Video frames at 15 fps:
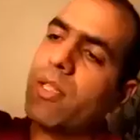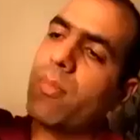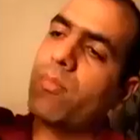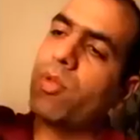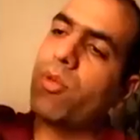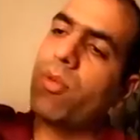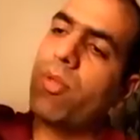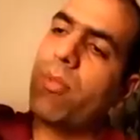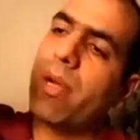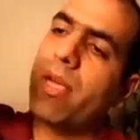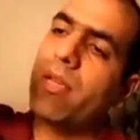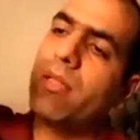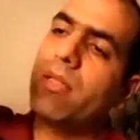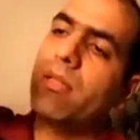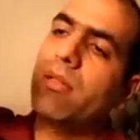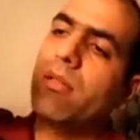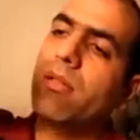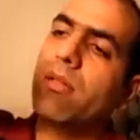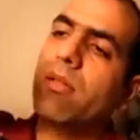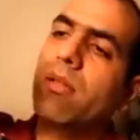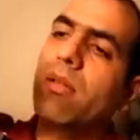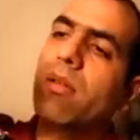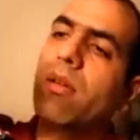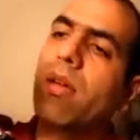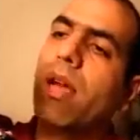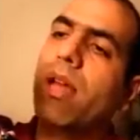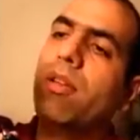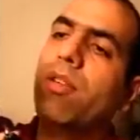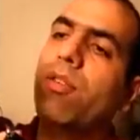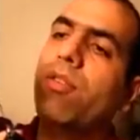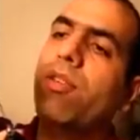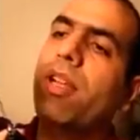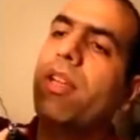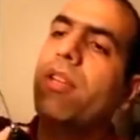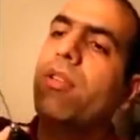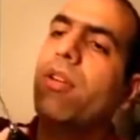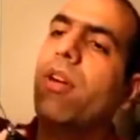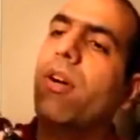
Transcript: Some toothpaste and you're ready to